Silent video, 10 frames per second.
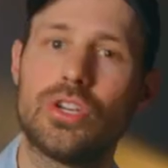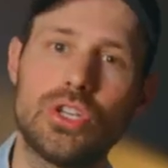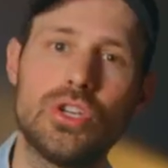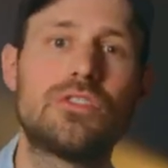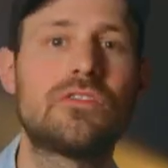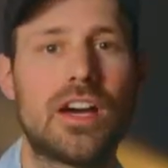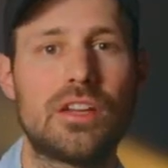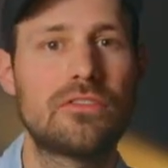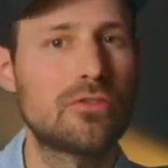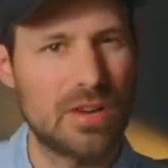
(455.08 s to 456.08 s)
a huge fan
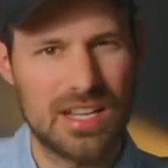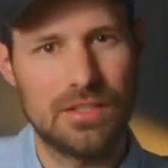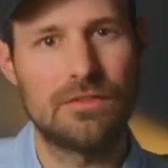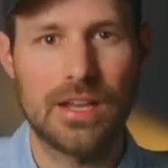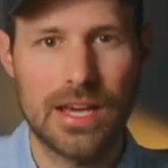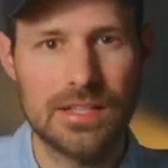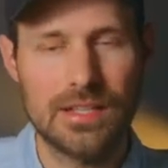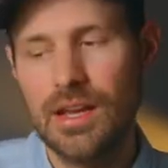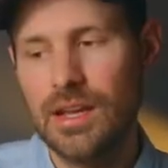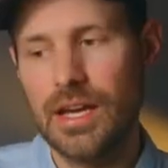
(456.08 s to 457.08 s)
of crazy flares
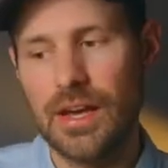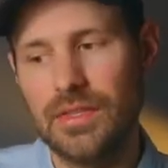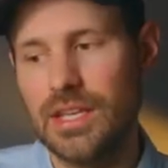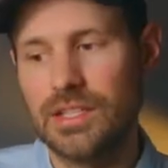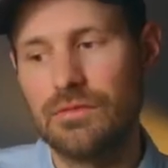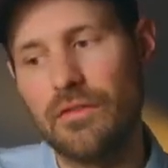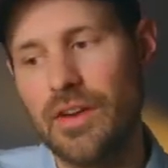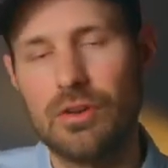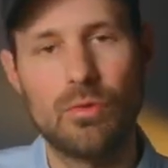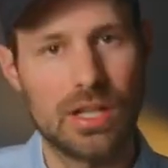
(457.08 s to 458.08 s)
and these were
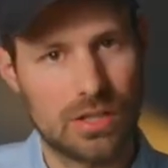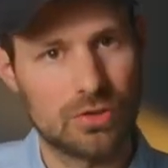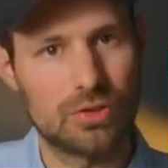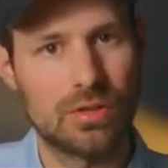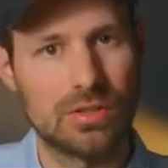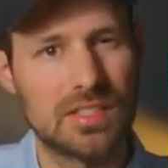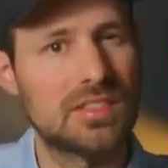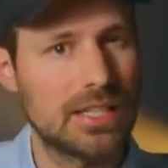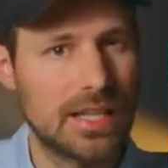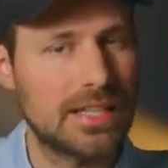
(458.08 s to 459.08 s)
very well controlled. It
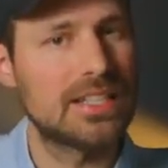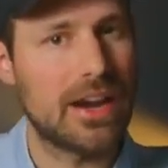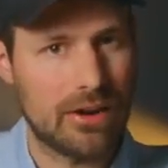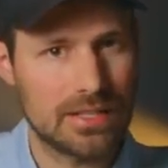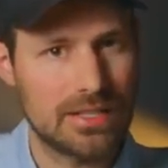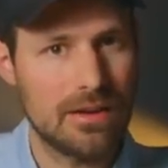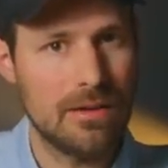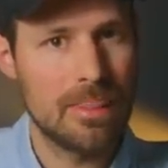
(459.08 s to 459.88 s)
still had character,